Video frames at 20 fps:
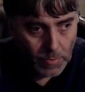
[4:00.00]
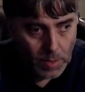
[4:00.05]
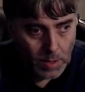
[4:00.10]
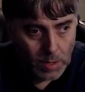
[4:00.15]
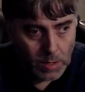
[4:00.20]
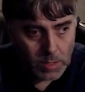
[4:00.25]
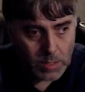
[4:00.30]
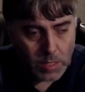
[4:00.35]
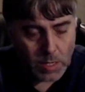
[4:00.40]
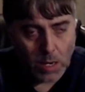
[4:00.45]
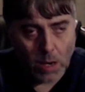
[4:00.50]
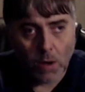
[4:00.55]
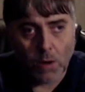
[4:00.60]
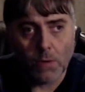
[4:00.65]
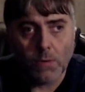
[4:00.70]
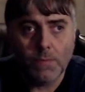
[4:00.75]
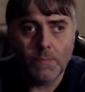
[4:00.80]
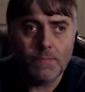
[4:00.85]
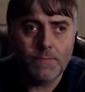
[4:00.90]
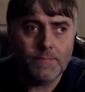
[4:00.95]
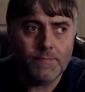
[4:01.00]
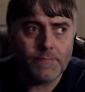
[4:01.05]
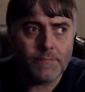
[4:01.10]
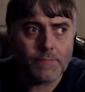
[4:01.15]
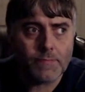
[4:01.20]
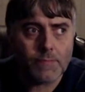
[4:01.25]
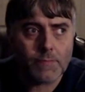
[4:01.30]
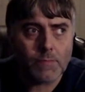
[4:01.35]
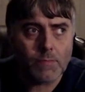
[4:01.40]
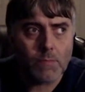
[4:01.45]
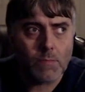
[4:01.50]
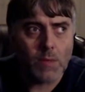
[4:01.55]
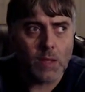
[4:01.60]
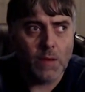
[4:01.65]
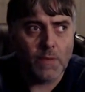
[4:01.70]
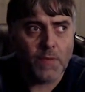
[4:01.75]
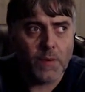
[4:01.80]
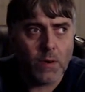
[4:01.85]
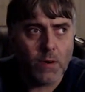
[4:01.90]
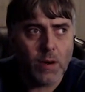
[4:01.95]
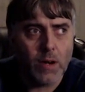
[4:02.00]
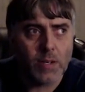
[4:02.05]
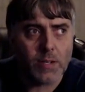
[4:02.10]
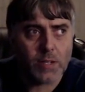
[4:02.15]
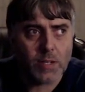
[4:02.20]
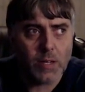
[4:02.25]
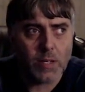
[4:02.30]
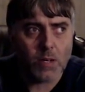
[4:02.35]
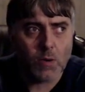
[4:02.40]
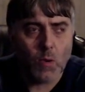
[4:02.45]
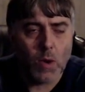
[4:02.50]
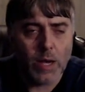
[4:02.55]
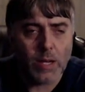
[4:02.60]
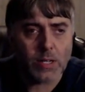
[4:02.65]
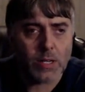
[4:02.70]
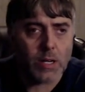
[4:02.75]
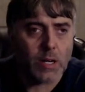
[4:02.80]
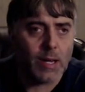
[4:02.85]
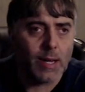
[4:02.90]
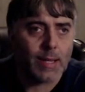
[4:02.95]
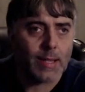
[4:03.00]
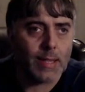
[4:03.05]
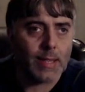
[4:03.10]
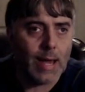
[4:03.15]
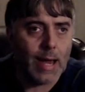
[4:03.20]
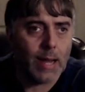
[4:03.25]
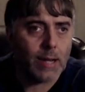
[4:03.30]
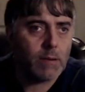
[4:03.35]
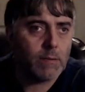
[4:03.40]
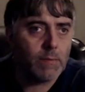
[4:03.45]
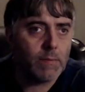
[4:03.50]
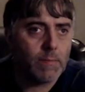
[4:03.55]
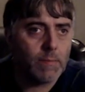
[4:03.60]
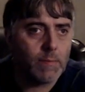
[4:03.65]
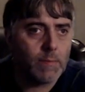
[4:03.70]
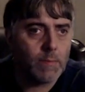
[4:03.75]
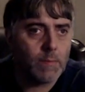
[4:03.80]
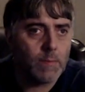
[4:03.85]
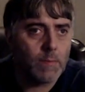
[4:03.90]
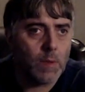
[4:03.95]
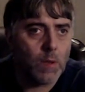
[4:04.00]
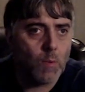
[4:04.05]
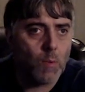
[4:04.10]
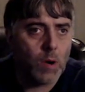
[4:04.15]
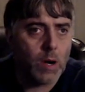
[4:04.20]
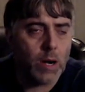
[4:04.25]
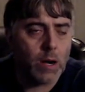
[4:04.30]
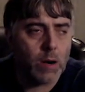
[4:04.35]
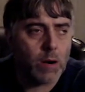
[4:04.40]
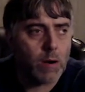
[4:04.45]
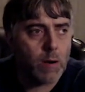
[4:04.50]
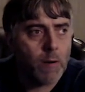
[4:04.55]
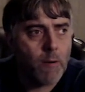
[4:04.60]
So if you're in a situation like that, where